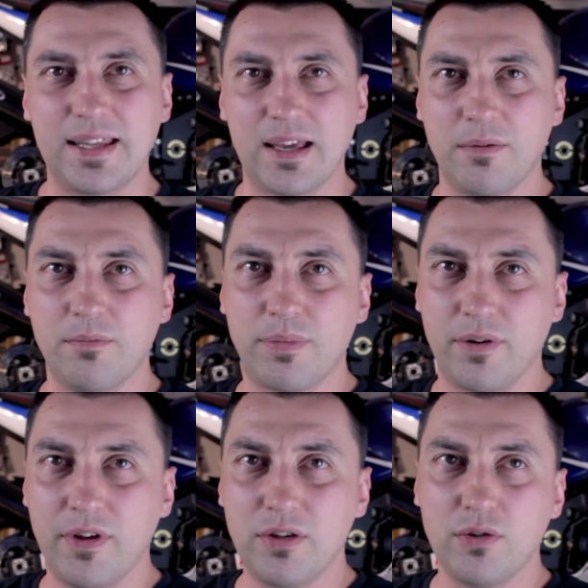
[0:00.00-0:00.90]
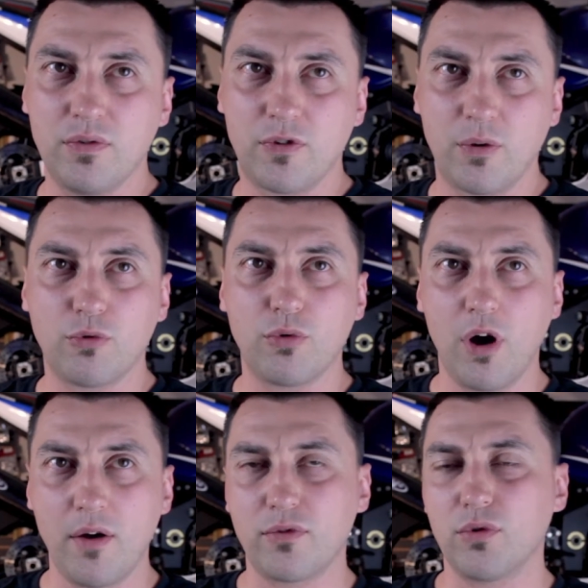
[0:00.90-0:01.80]
they can prevent you from
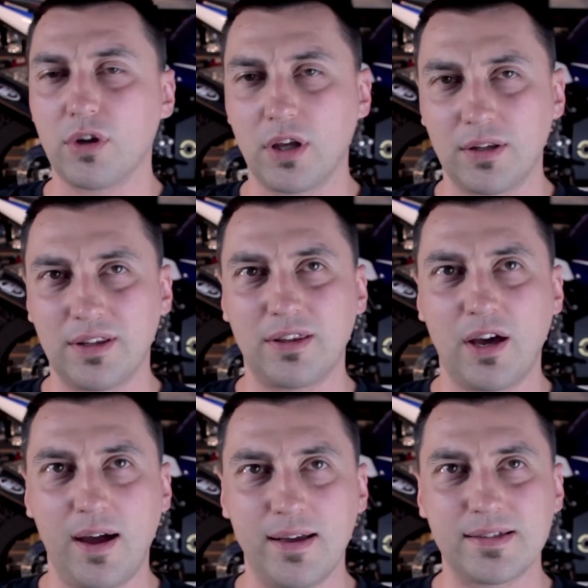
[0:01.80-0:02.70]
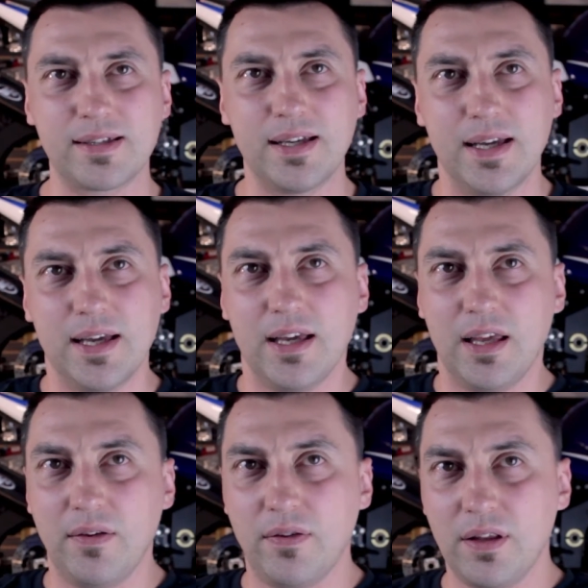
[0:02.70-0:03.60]
overcooking the tires.
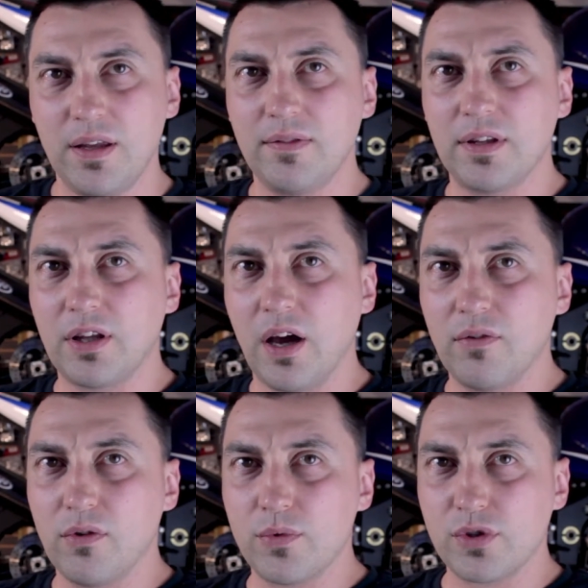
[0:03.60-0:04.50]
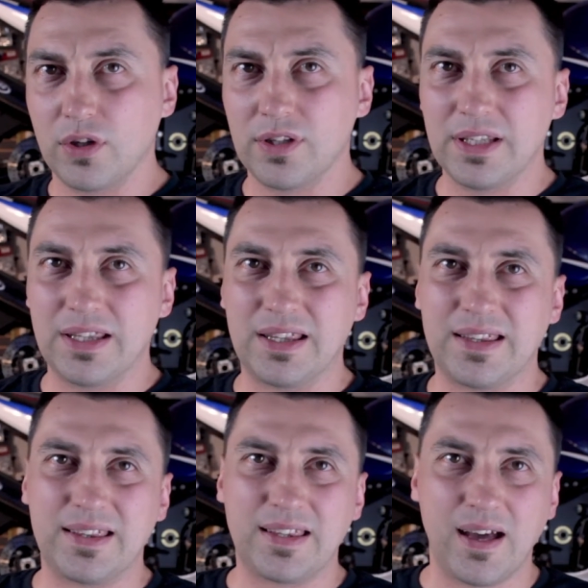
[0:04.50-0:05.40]
If you leave the tire warmers on the
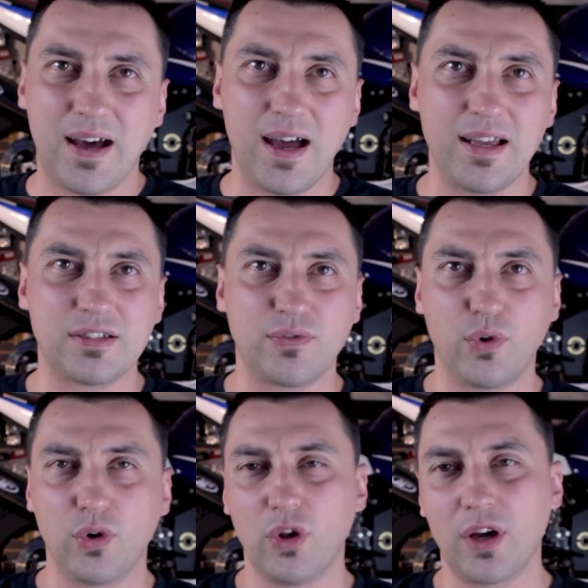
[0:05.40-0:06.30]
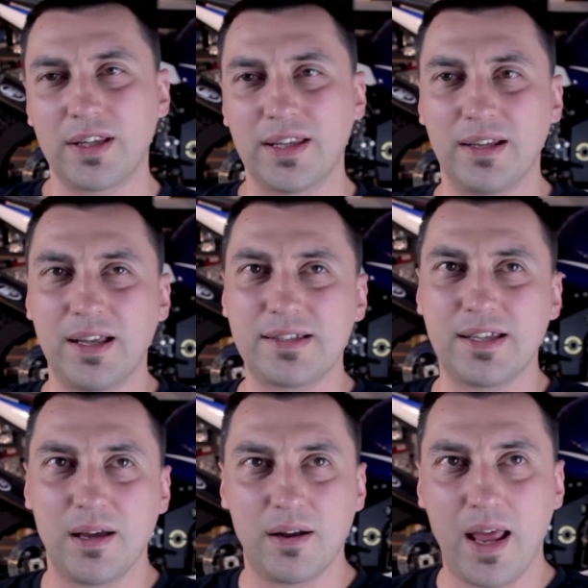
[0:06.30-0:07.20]
tires for longer than, let's
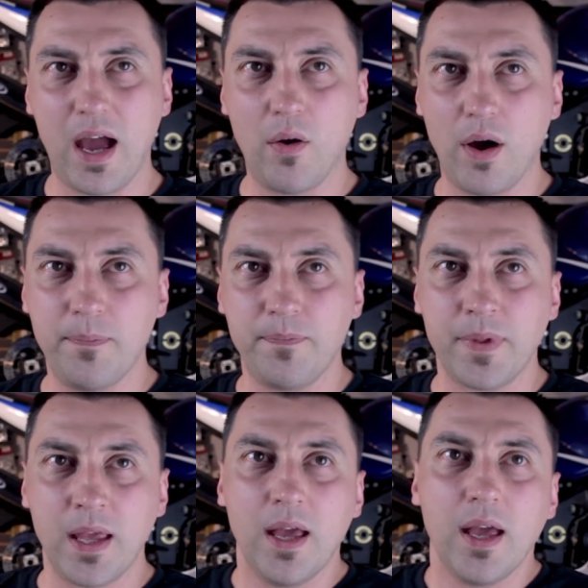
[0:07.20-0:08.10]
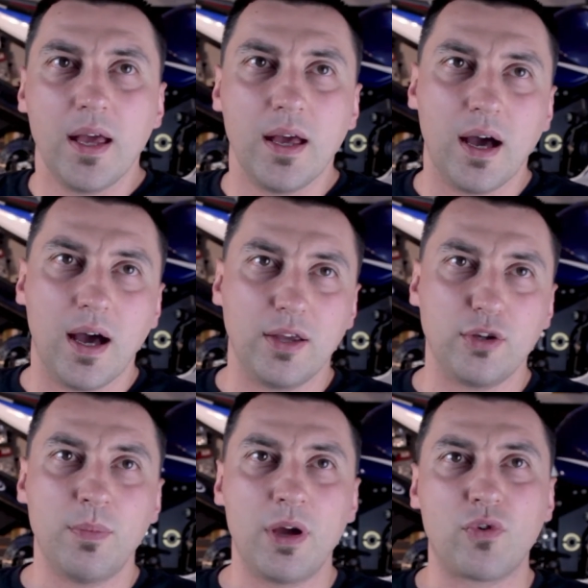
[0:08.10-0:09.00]
say, an hour,
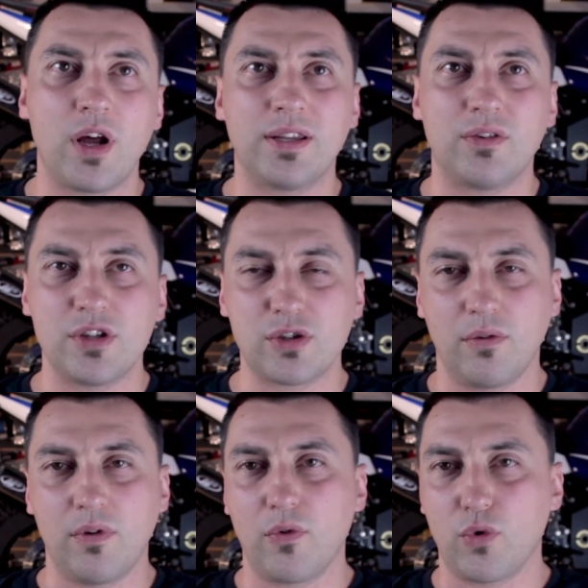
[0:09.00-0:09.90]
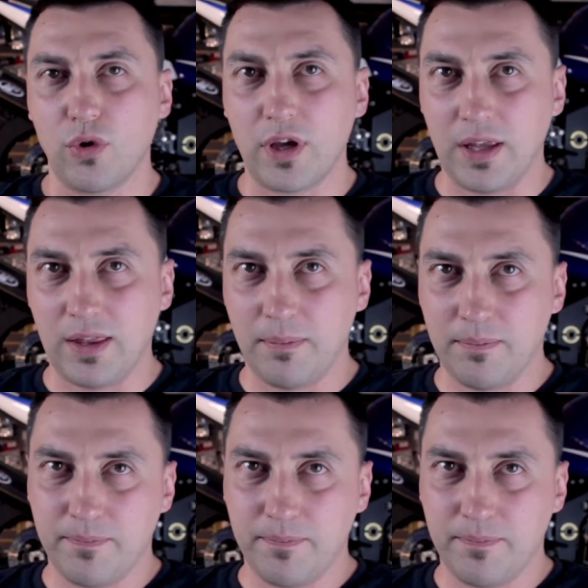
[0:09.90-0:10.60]
you may run the risk of overcooking them.